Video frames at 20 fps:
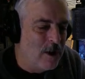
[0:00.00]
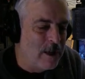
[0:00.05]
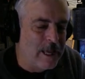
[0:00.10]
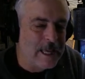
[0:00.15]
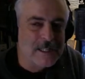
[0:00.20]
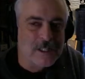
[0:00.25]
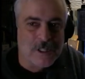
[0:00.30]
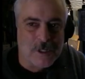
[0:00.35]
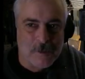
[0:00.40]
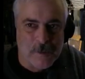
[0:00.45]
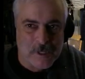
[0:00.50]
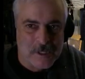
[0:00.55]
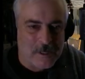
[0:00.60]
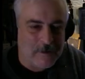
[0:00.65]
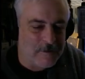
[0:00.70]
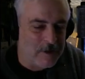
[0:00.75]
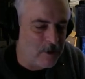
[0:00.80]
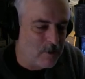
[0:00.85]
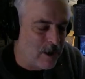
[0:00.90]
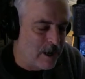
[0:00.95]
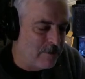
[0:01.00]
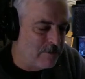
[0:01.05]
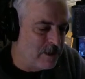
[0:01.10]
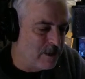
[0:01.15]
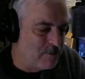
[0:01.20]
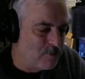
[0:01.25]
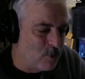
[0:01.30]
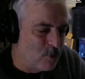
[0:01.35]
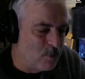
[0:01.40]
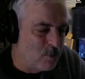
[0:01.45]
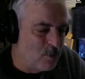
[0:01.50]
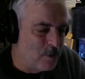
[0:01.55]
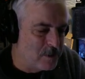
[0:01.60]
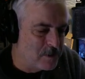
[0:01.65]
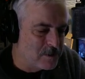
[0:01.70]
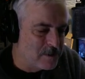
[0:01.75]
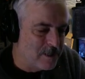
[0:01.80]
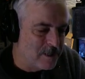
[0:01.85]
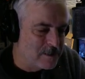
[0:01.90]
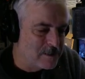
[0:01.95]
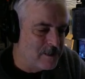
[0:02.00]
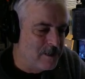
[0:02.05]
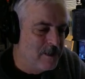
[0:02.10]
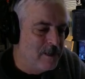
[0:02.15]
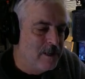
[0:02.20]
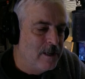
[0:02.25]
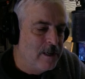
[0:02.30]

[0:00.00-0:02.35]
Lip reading: It has a specific gravity, 4.6.